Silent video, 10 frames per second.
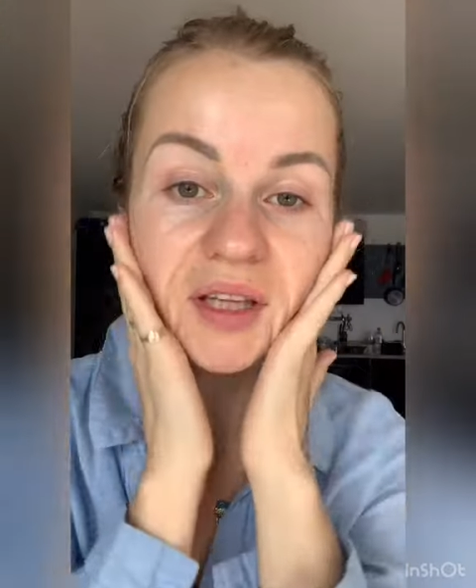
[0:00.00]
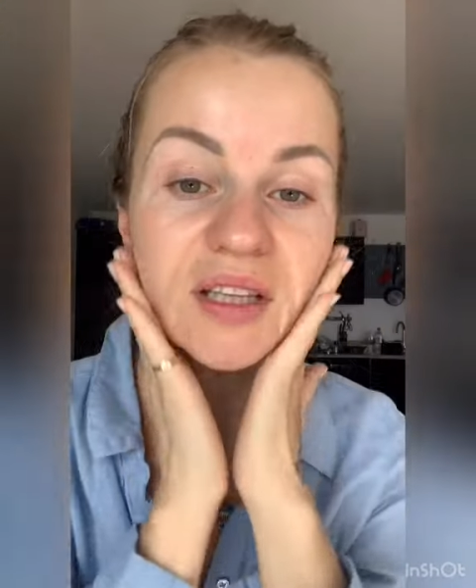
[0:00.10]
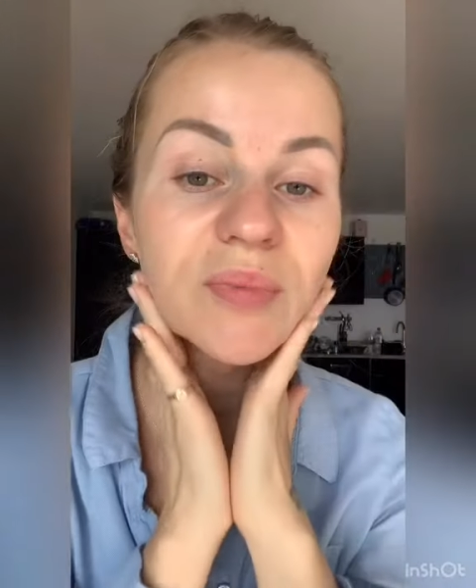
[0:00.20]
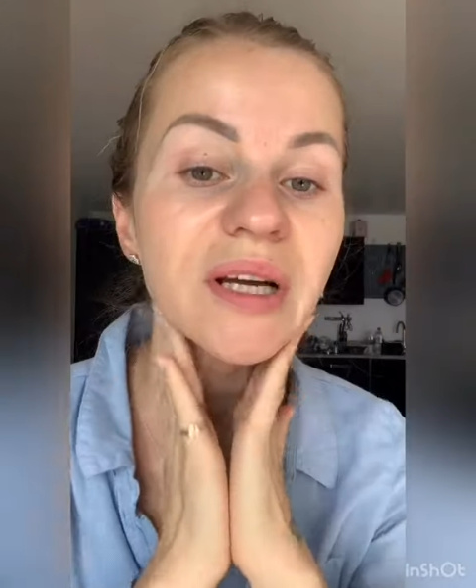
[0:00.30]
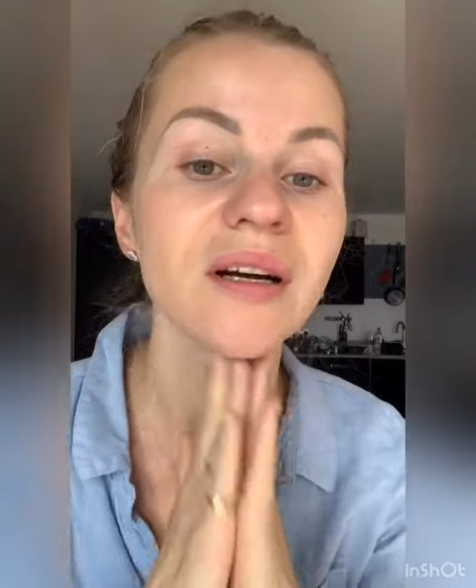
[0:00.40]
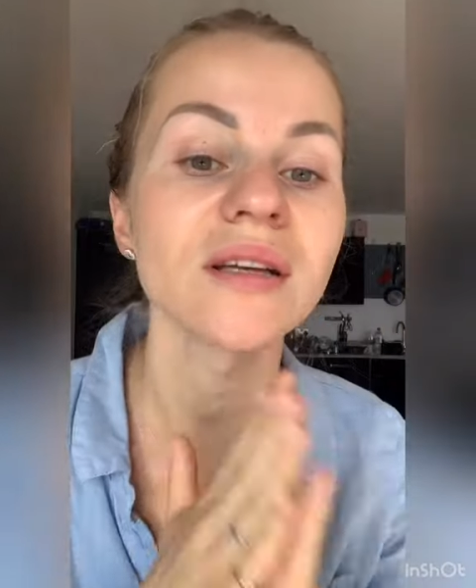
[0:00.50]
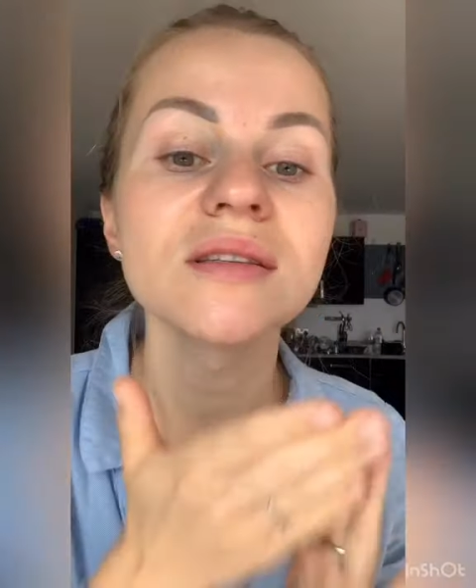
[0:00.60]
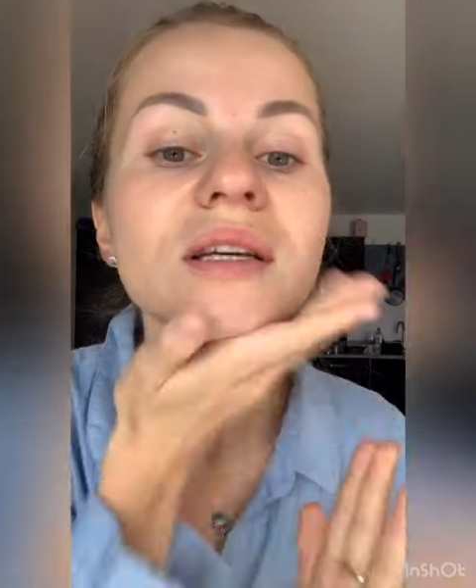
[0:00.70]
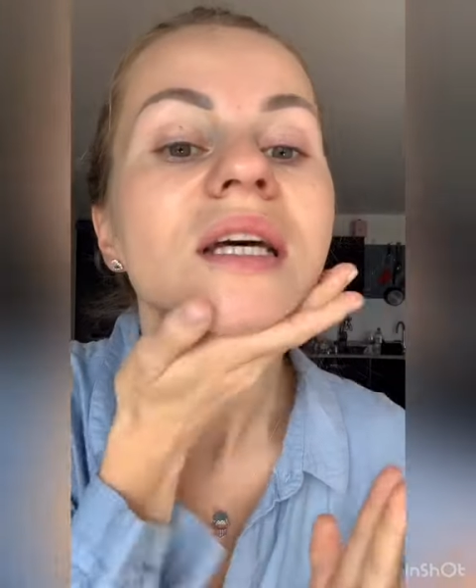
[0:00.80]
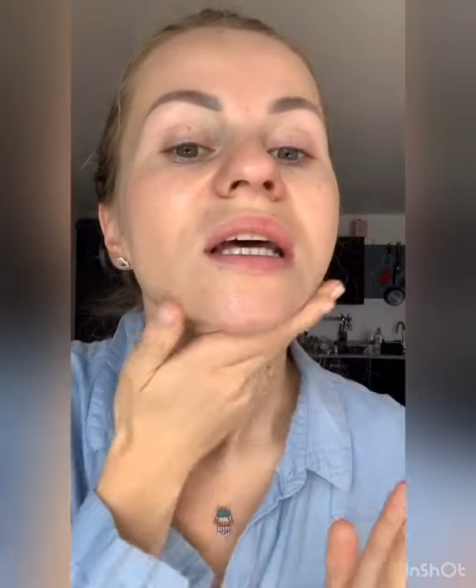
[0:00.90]
It's because
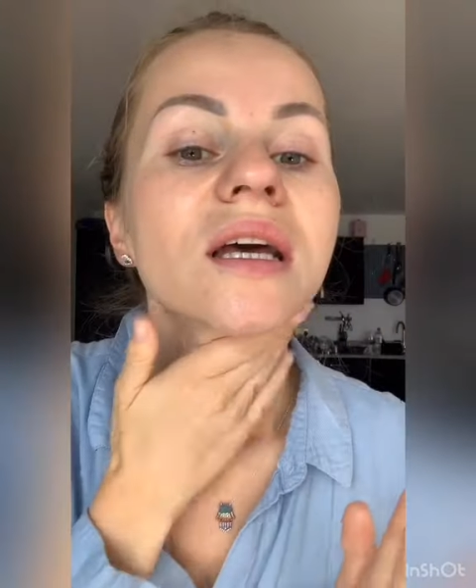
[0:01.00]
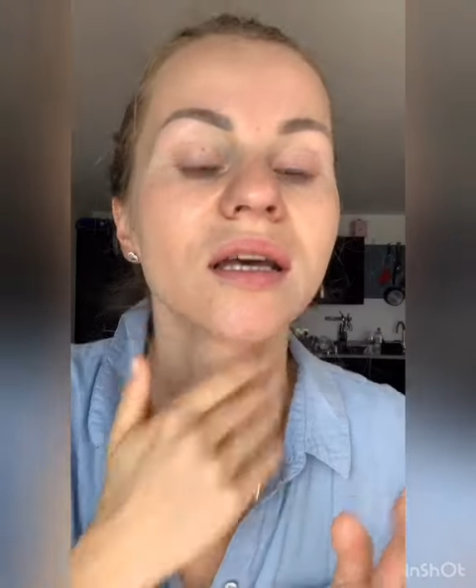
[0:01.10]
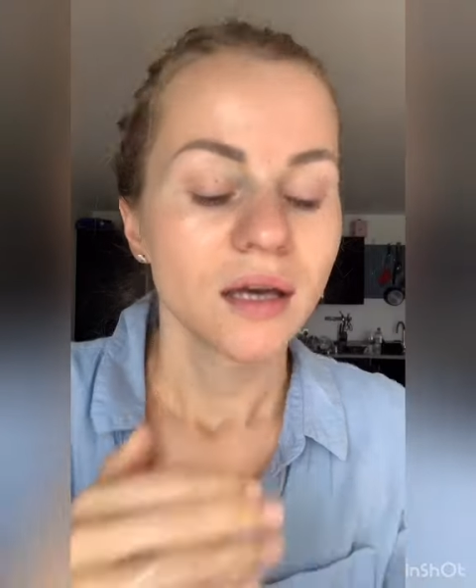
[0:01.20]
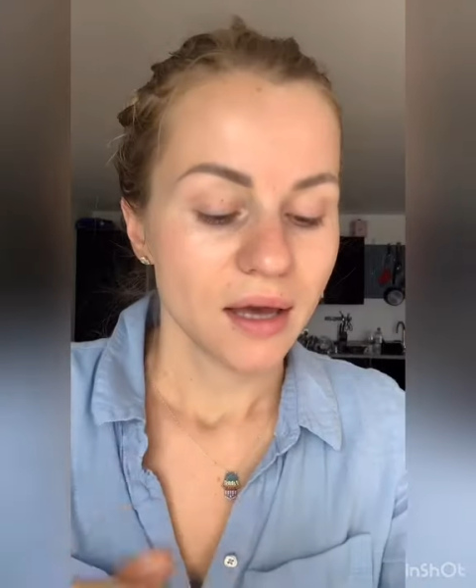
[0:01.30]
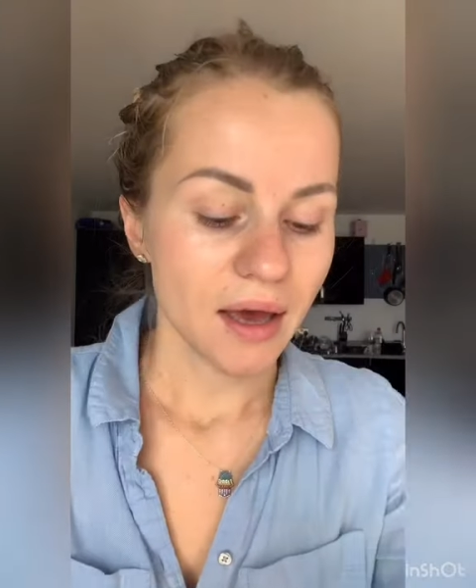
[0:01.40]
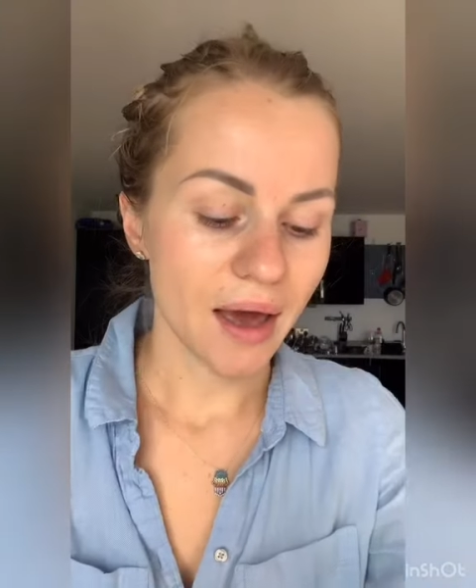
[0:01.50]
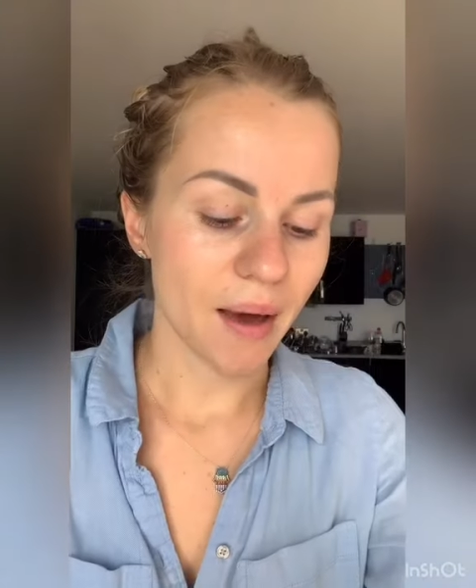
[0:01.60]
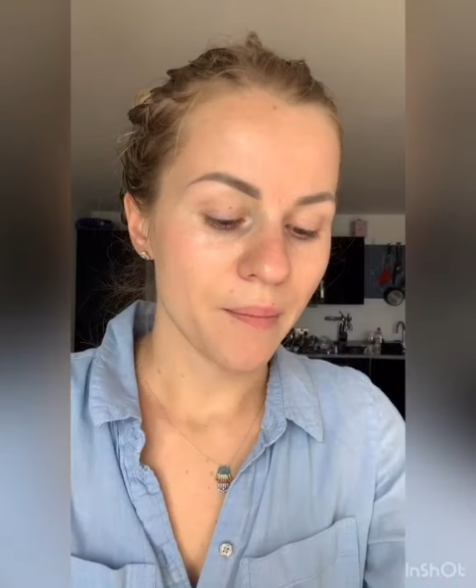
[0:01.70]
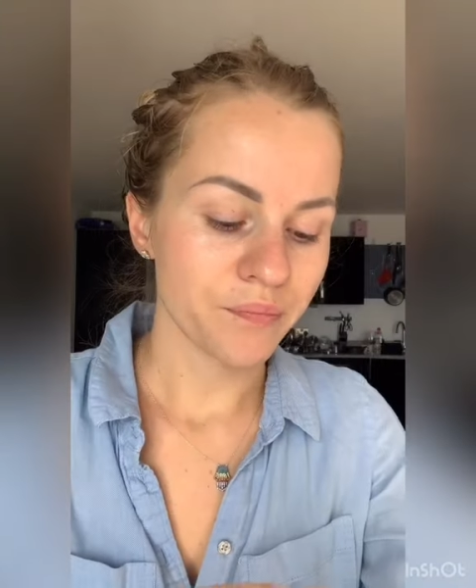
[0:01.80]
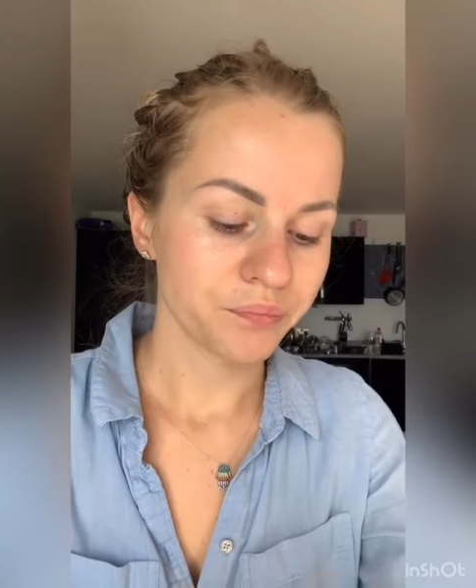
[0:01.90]

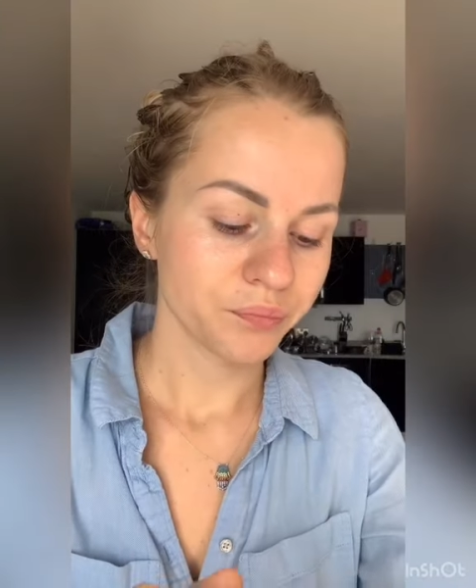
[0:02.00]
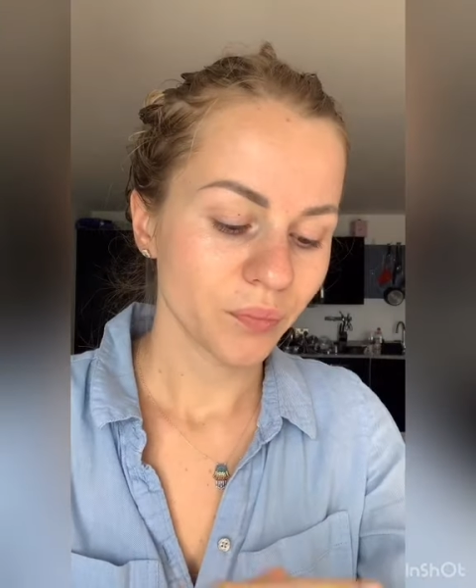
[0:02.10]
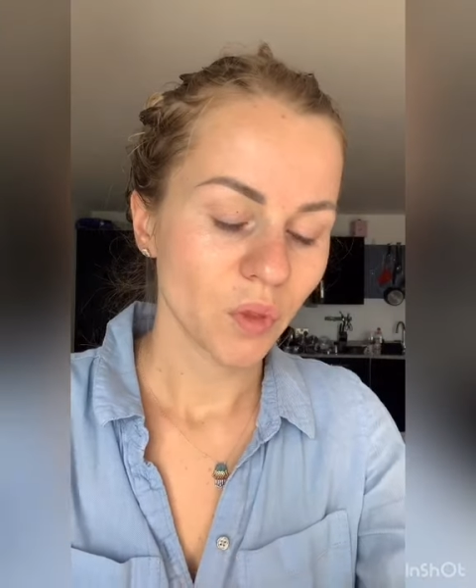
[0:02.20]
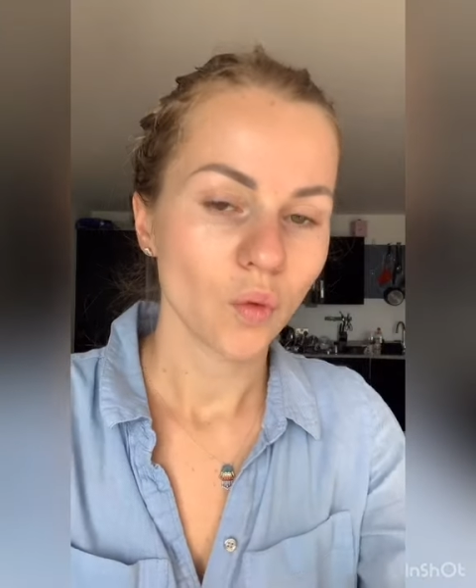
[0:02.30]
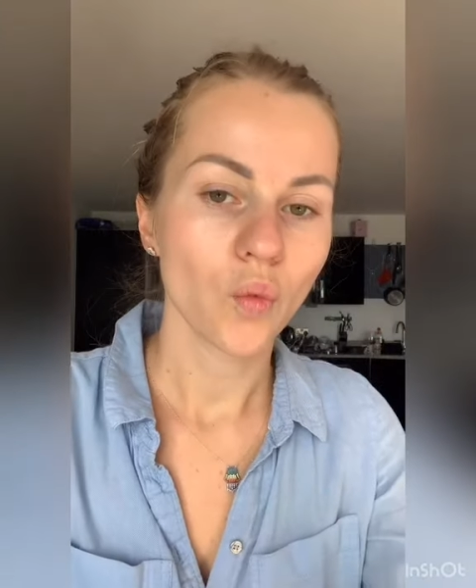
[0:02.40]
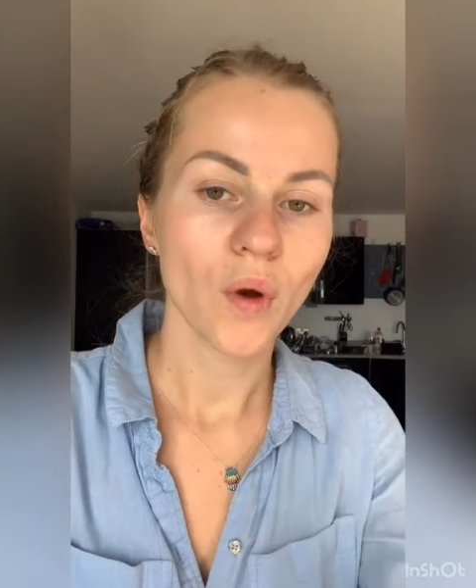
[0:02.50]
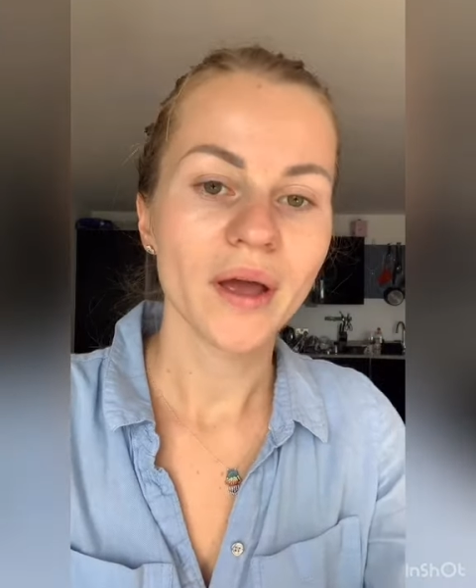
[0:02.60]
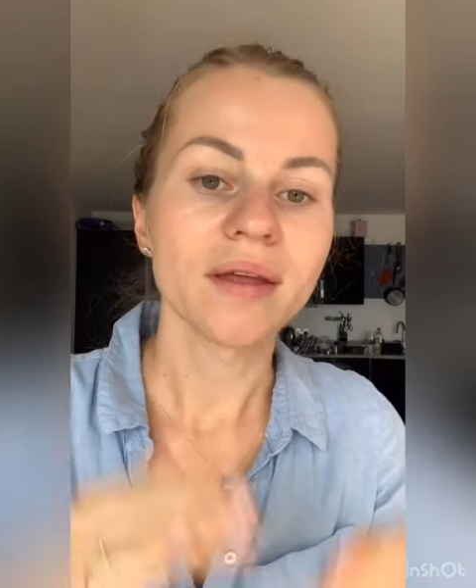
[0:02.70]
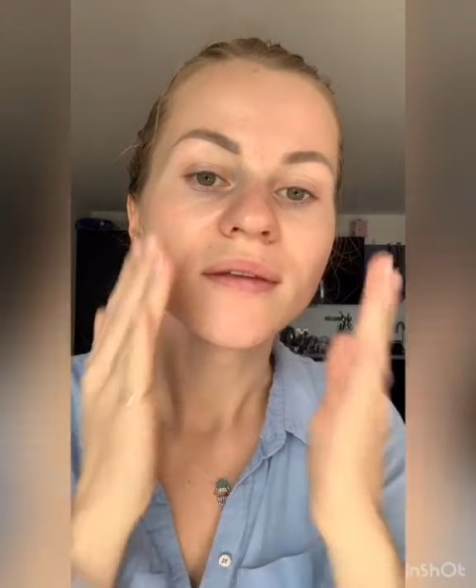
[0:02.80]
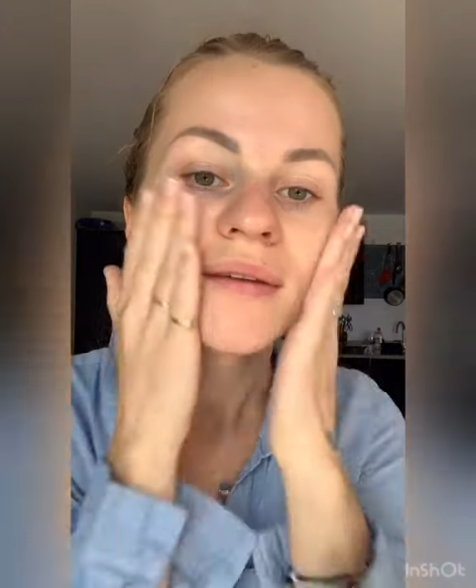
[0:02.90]

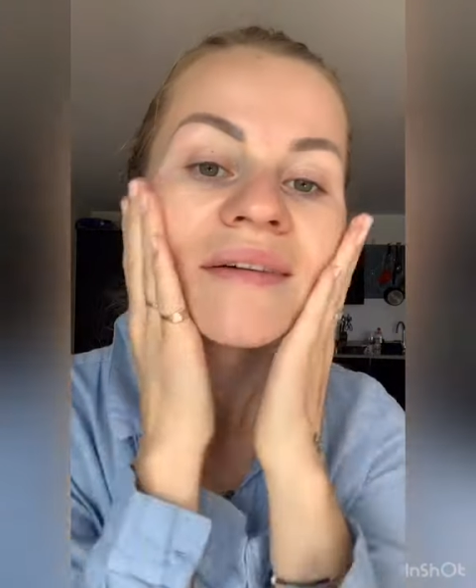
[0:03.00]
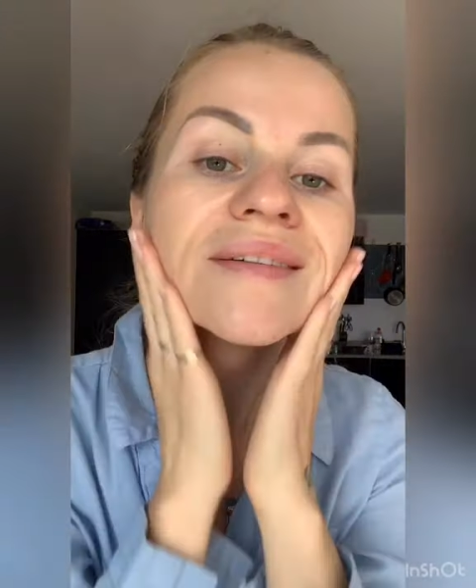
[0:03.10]
when